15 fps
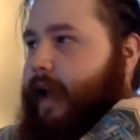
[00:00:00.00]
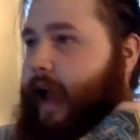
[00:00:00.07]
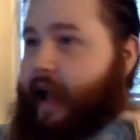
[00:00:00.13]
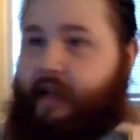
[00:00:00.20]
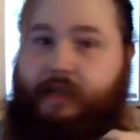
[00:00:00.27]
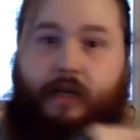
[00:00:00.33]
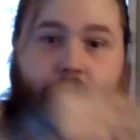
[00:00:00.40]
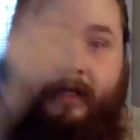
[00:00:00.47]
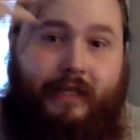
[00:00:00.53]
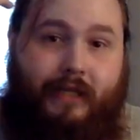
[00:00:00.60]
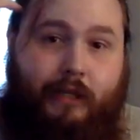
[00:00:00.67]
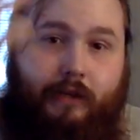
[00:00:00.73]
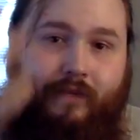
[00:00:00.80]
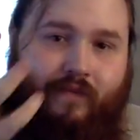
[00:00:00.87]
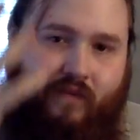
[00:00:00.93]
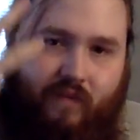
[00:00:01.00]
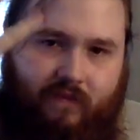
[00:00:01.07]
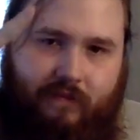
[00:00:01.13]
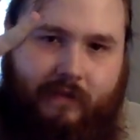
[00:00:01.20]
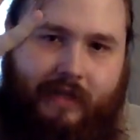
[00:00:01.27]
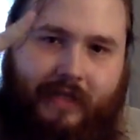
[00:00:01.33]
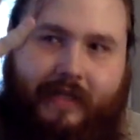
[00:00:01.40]
And
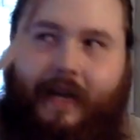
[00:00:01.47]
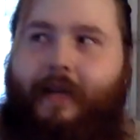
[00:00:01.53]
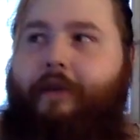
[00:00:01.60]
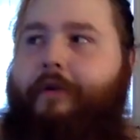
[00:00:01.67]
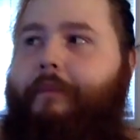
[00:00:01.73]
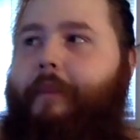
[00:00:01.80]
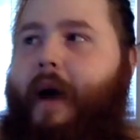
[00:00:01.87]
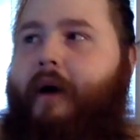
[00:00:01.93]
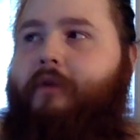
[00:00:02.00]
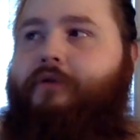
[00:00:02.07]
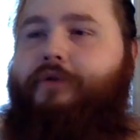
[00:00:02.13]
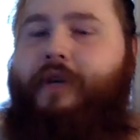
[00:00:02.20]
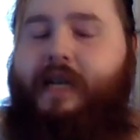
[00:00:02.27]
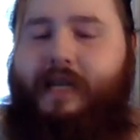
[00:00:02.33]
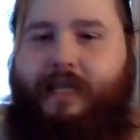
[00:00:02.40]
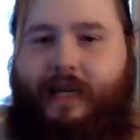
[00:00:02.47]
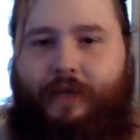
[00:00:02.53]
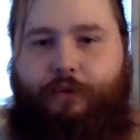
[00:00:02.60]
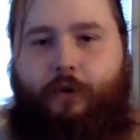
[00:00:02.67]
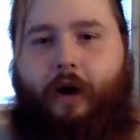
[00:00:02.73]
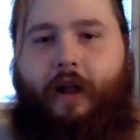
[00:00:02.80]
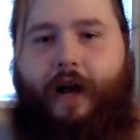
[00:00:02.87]
set your boundaries
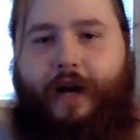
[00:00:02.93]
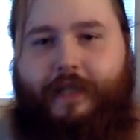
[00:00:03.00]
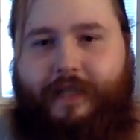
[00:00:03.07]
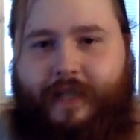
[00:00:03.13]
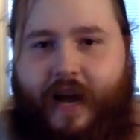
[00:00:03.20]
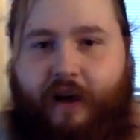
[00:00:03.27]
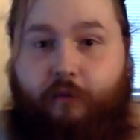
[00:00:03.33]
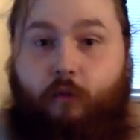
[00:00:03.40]
as well as set